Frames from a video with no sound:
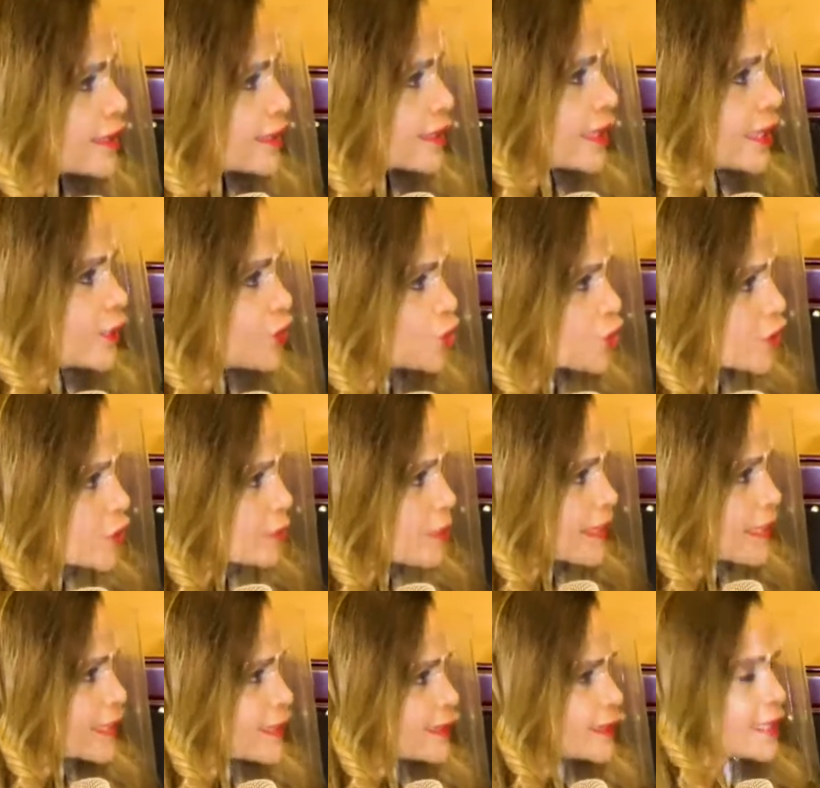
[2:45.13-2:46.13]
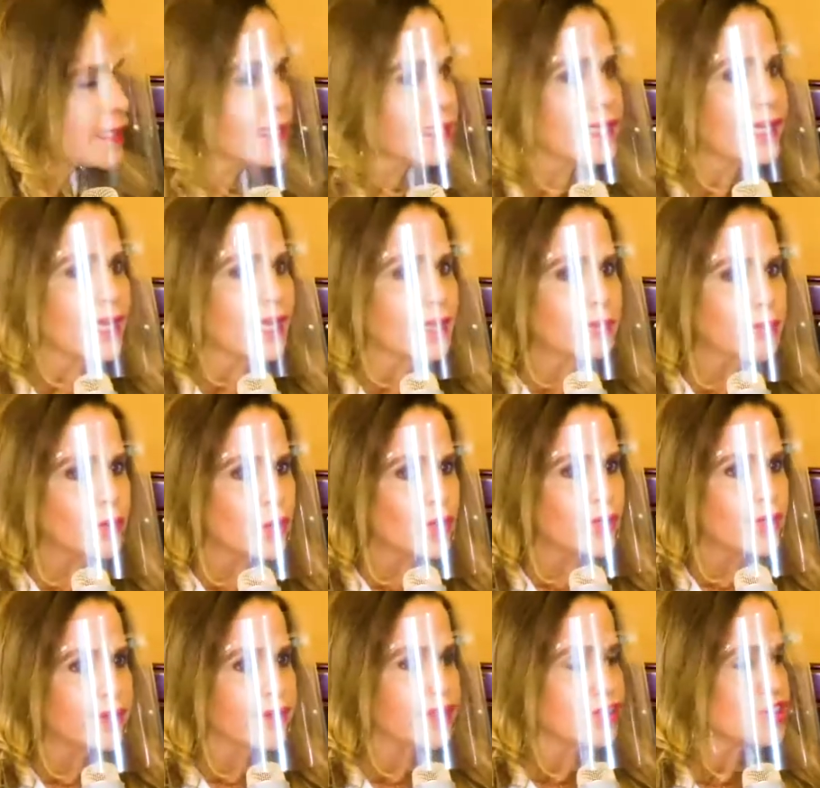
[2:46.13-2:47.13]
a dangerous place.
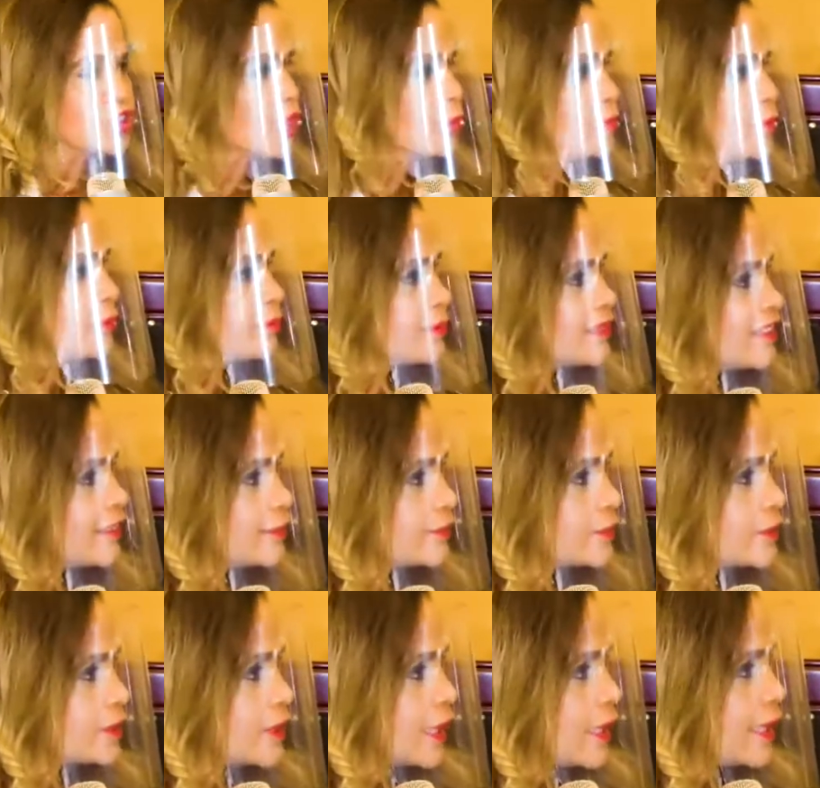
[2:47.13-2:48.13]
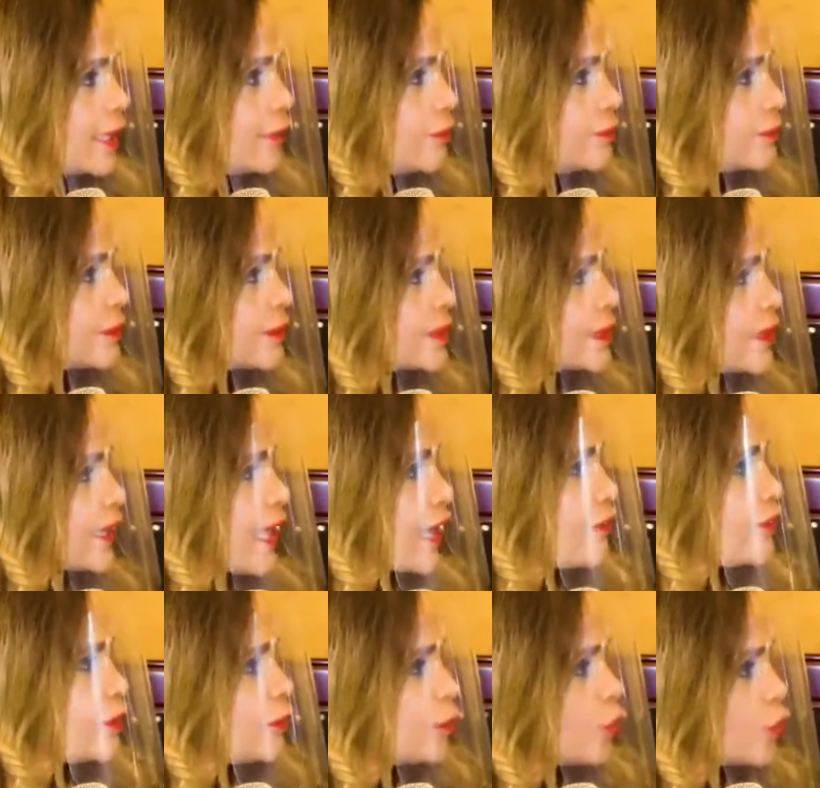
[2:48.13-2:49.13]
Ebola, they chop up limbs. They have
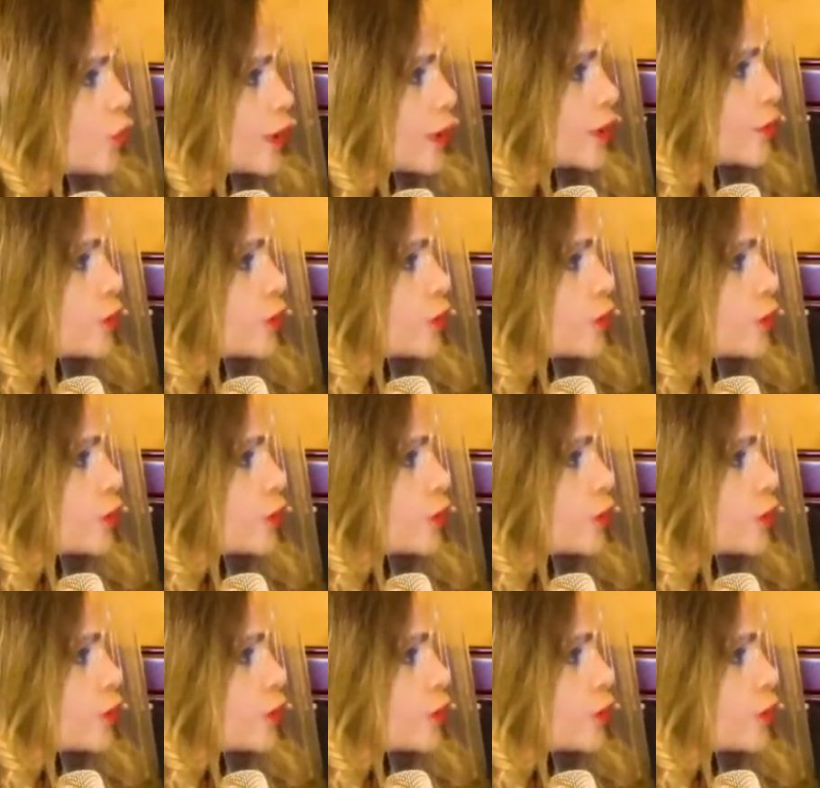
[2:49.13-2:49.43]
Ebola.